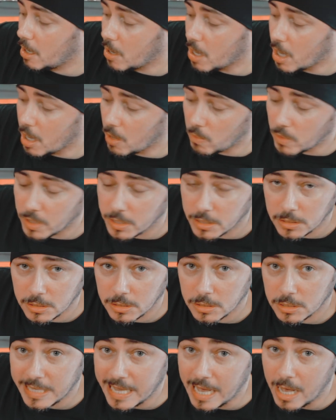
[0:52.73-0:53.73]
One
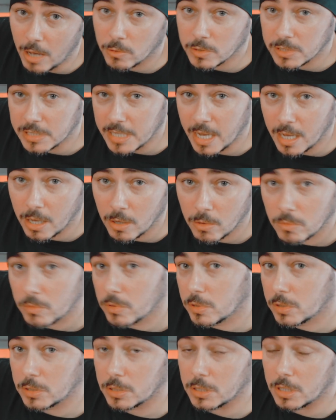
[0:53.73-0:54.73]
is Kao Sao,
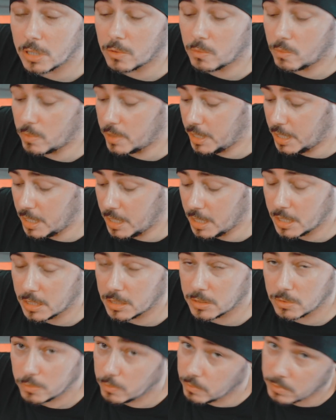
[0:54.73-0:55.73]
the other one
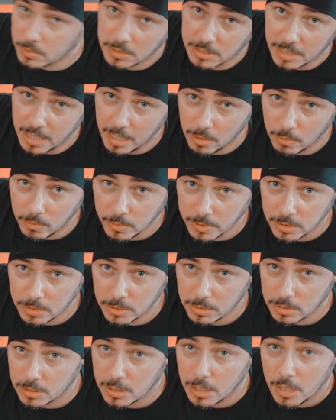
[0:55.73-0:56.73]
is Hun Sao, which
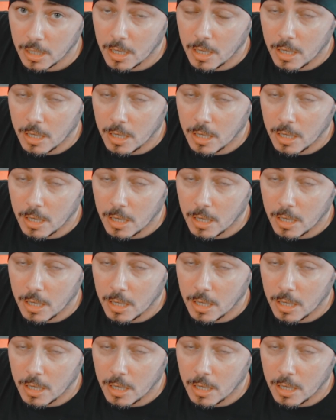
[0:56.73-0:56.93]
is